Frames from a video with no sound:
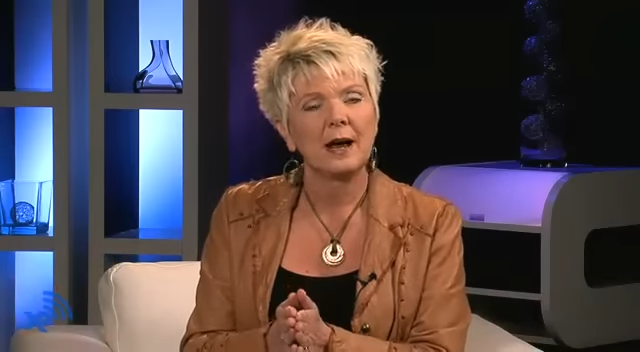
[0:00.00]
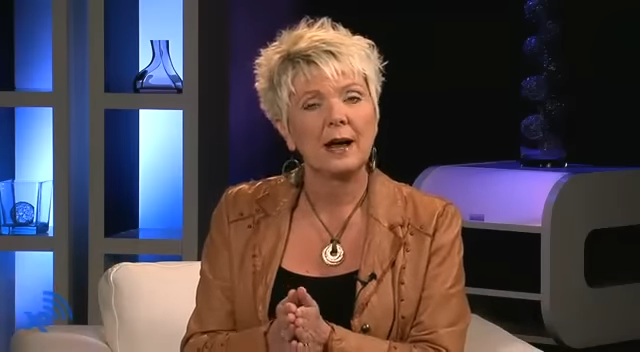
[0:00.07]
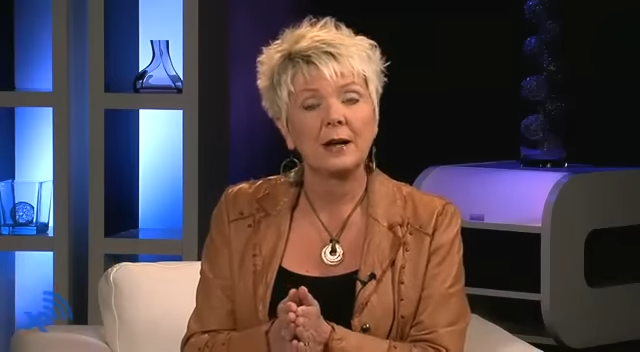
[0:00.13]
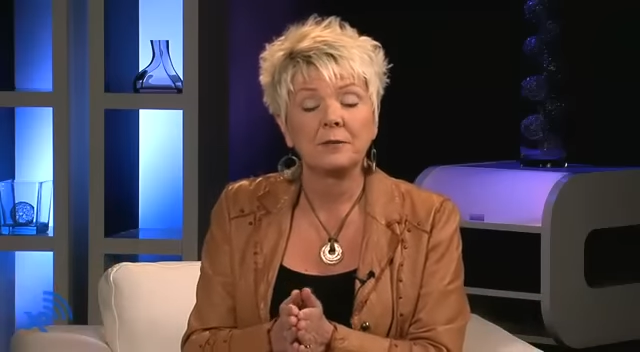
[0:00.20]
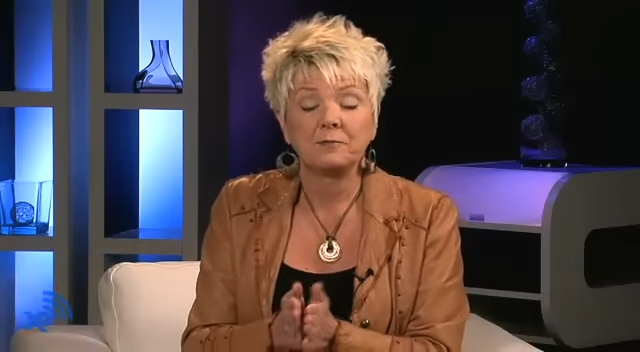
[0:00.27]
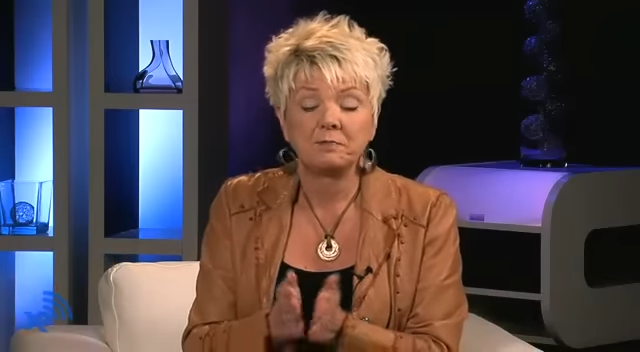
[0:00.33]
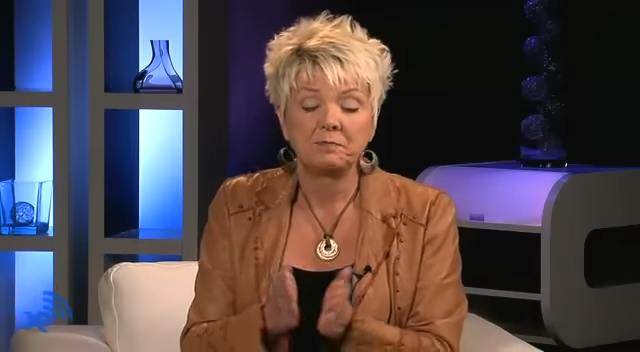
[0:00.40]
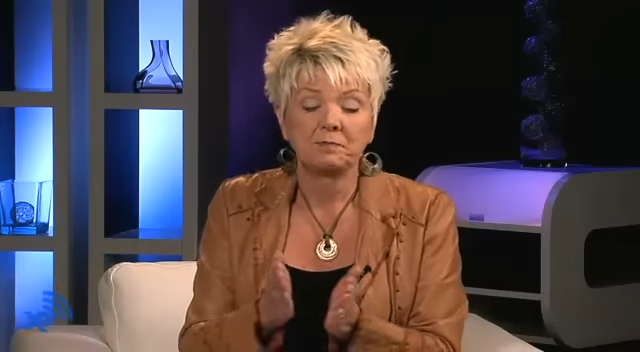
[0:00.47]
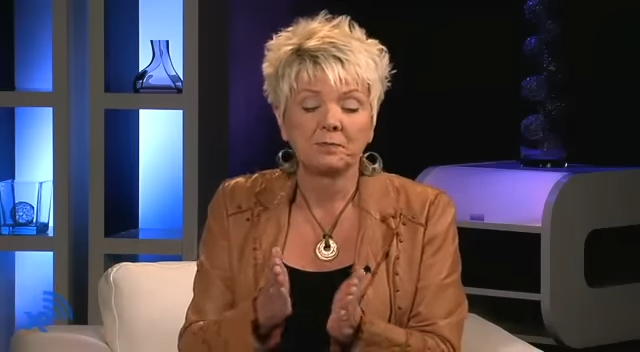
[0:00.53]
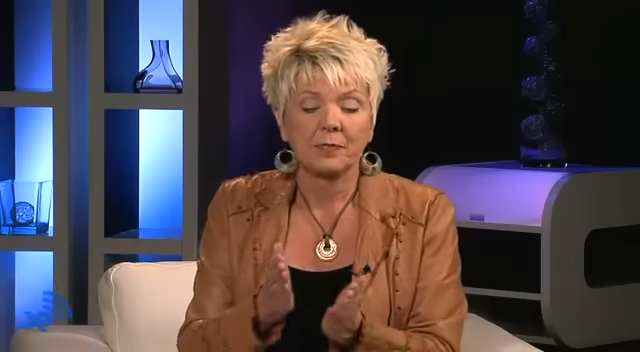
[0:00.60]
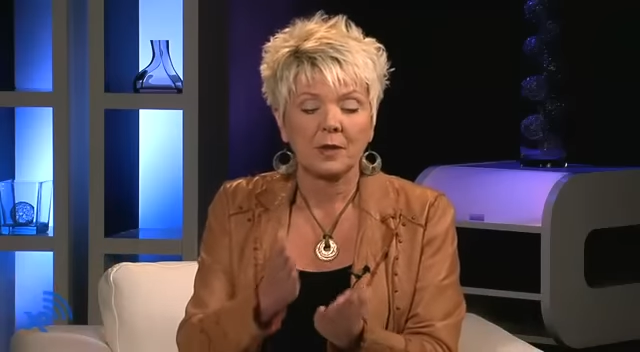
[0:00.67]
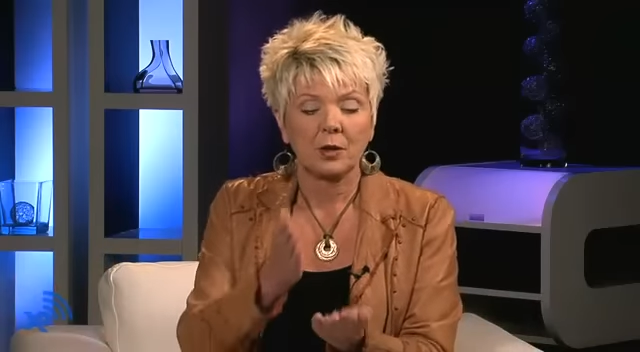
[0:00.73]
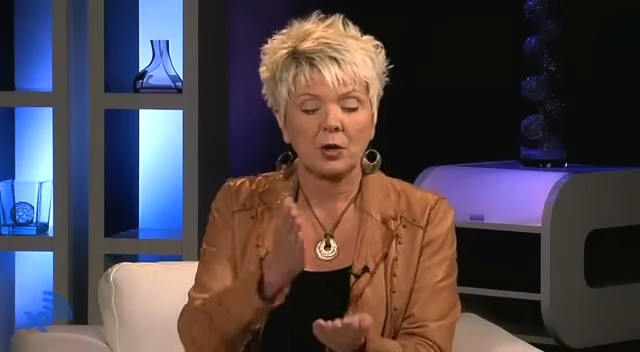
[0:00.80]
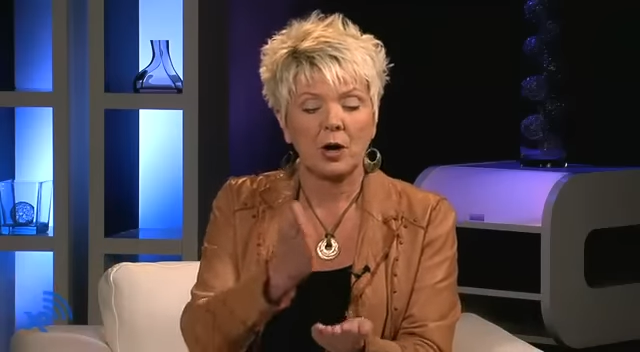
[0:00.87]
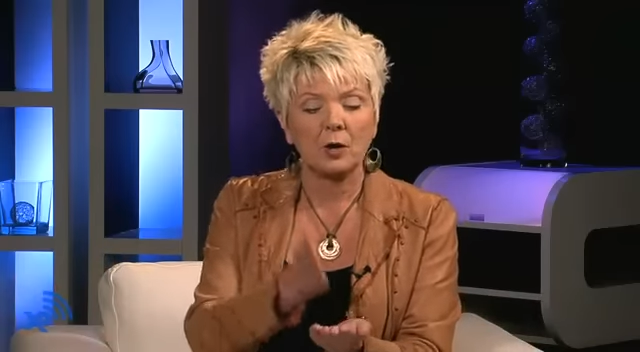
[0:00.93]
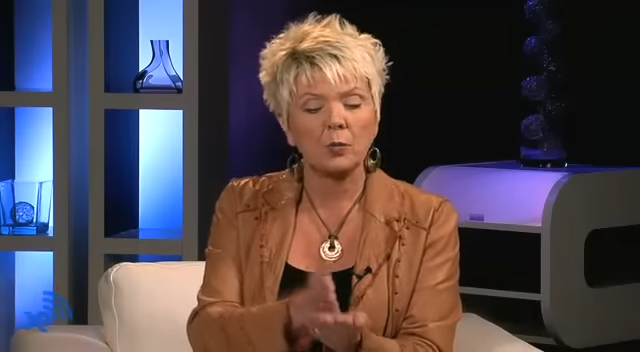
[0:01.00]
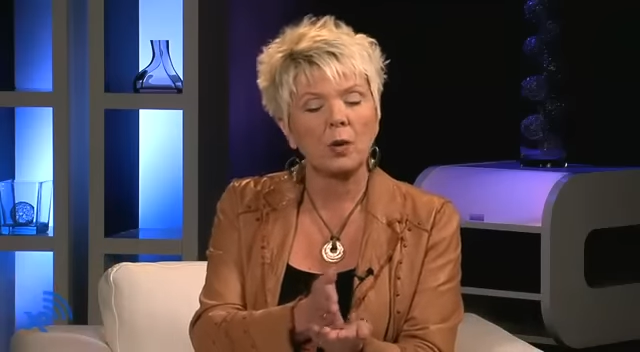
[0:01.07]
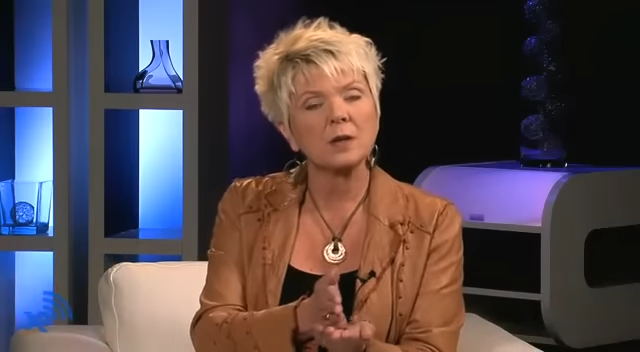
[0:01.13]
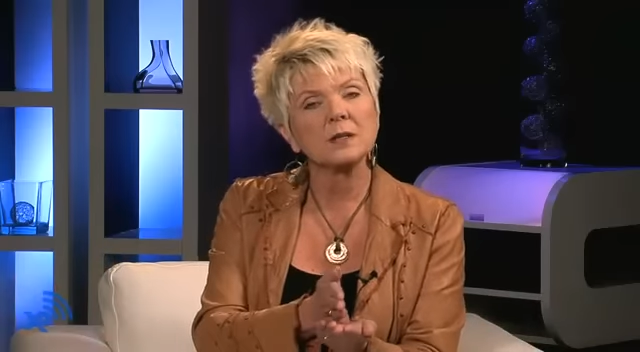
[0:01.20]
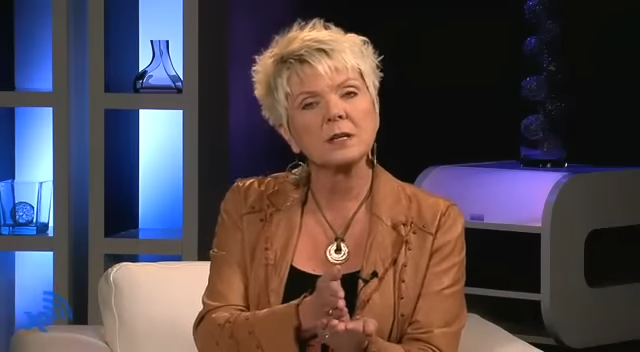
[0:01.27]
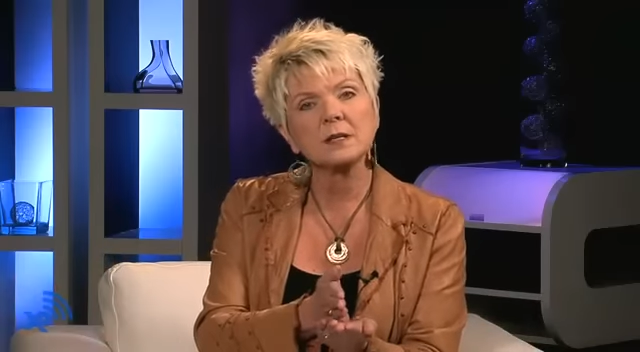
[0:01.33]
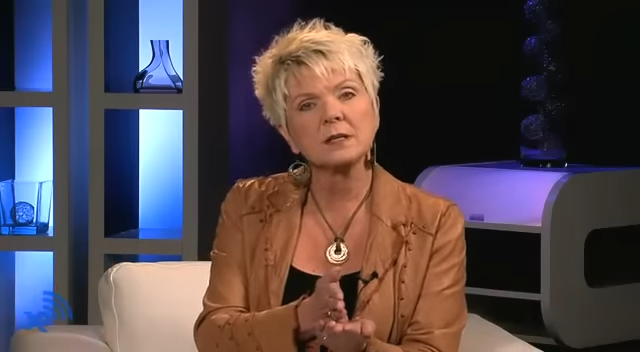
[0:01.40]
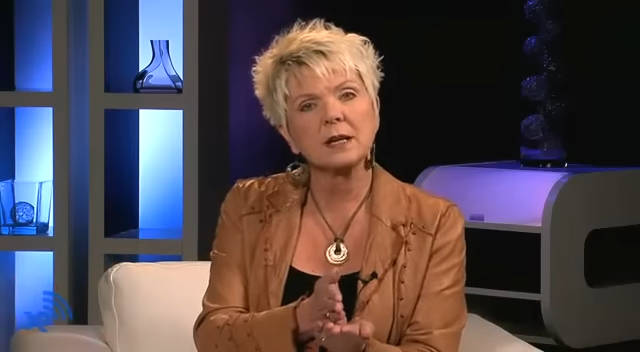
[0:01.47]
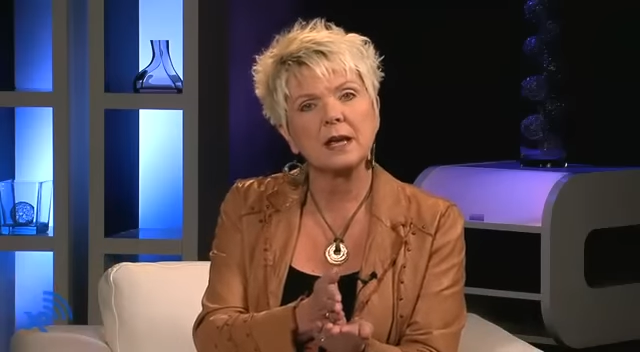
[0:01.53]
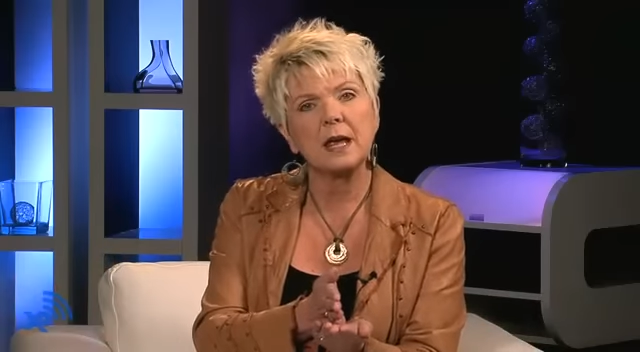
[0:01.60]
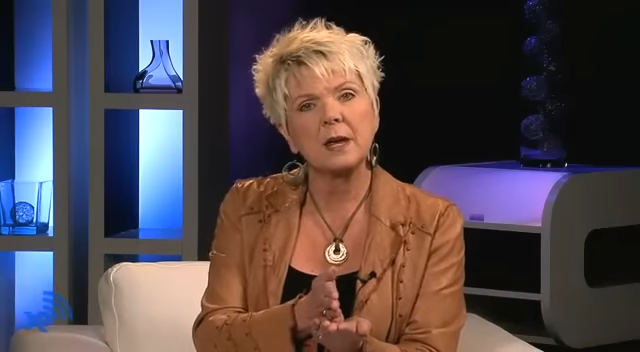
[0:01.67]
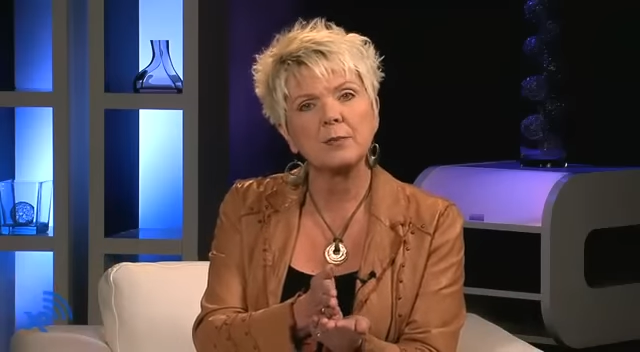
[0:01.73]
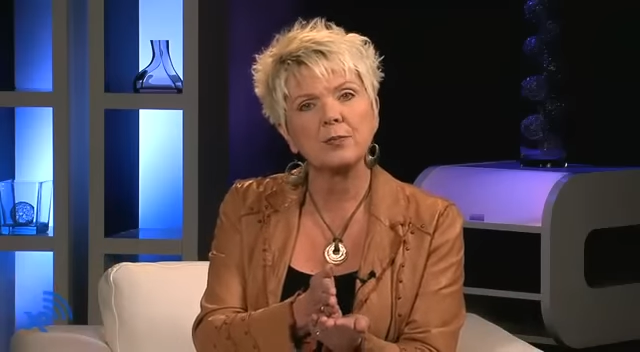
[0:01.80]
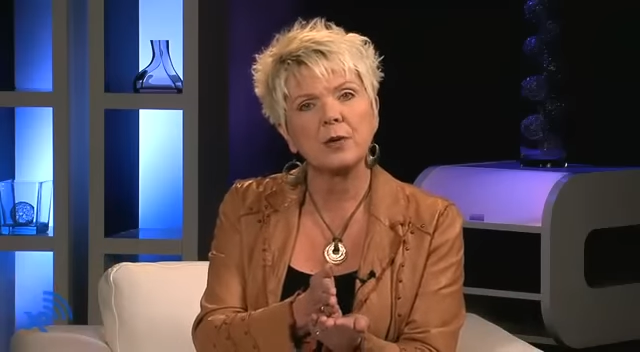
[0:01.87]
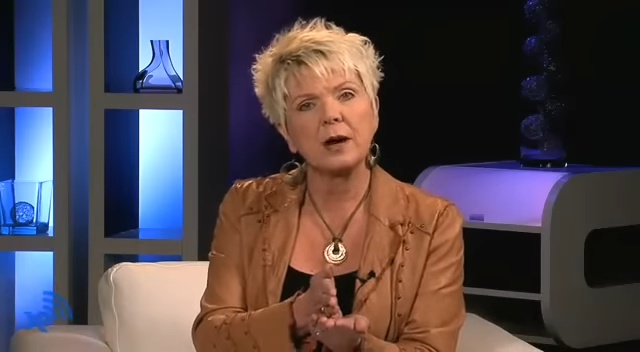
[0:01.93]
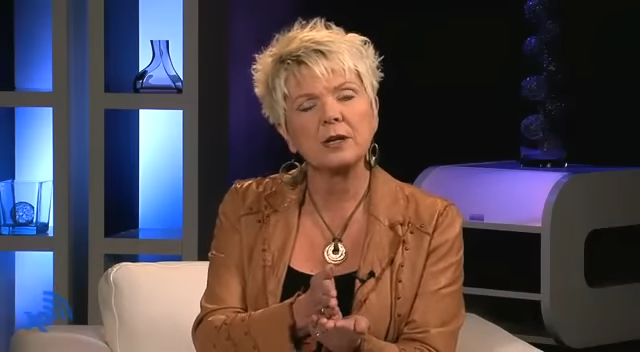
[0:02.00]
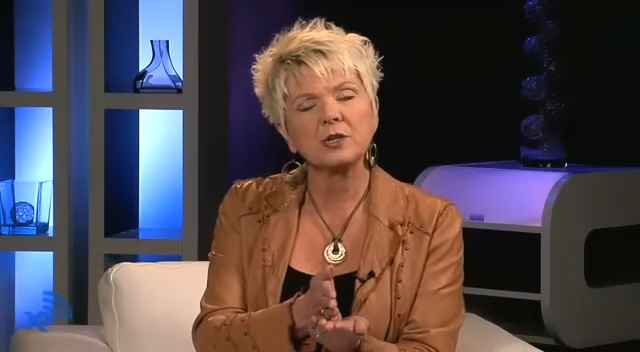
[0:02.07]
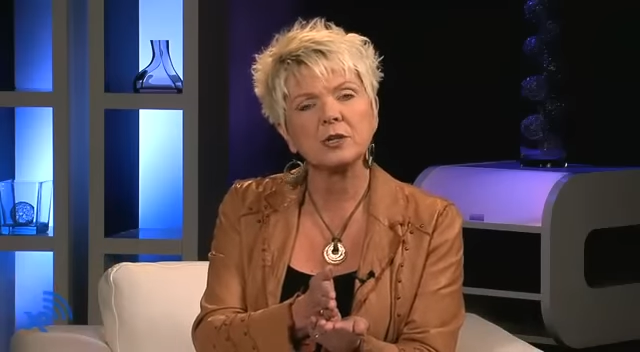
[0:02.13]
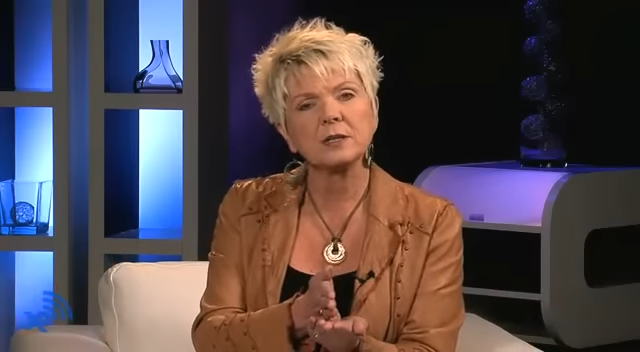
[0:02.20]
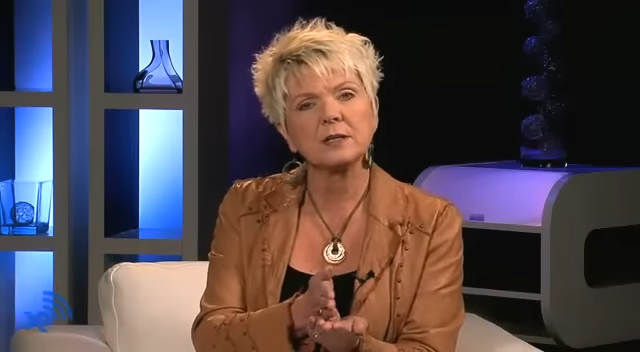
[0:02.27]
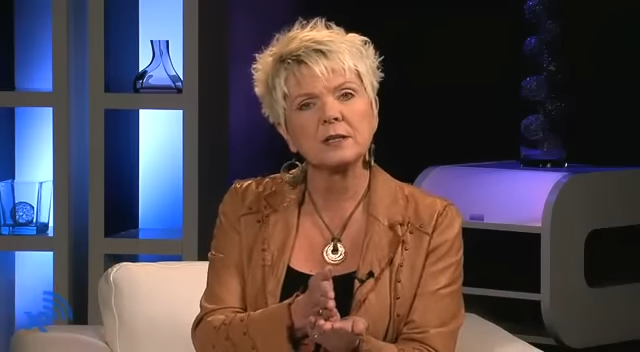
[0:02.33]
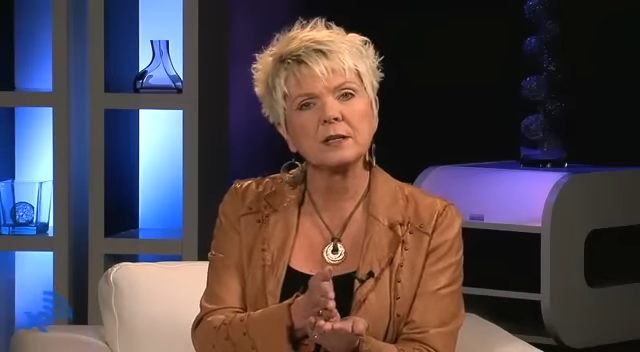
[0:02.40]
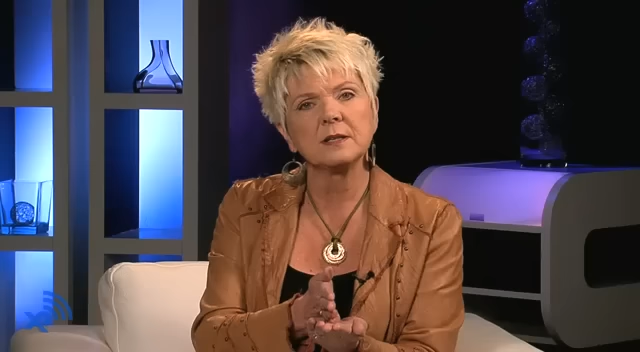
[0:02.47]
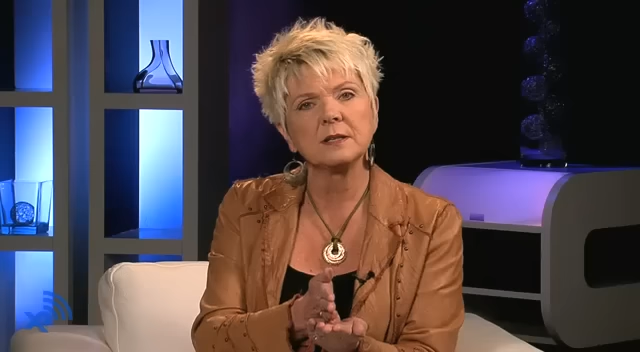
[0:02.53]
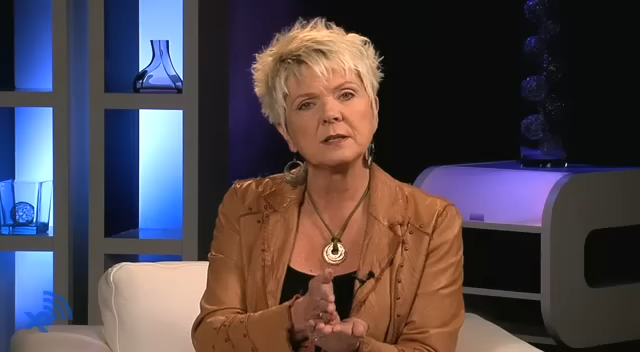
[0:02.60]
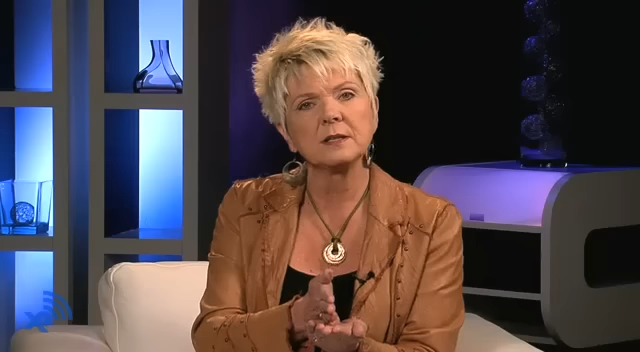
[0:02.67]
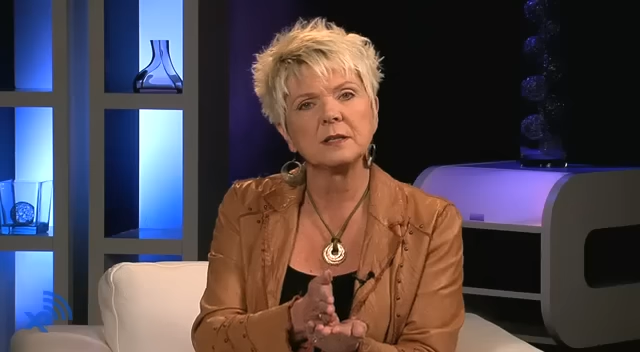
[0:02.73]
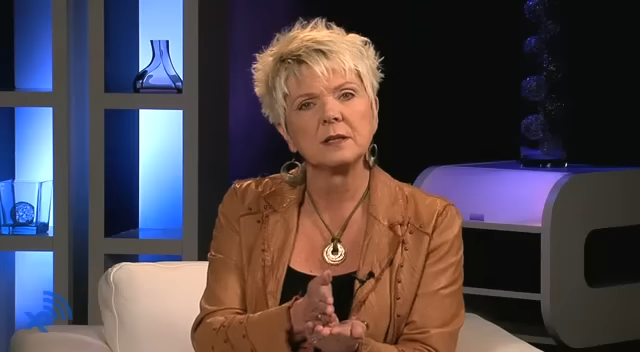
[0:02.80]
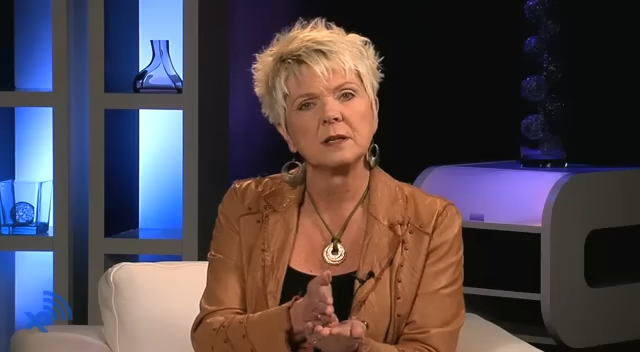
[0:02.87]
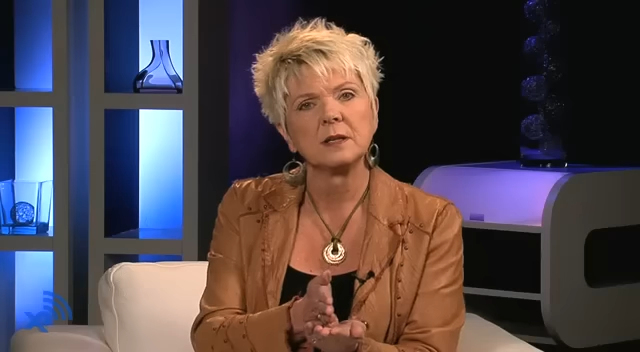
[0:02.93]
And God wants us to keep righteousness,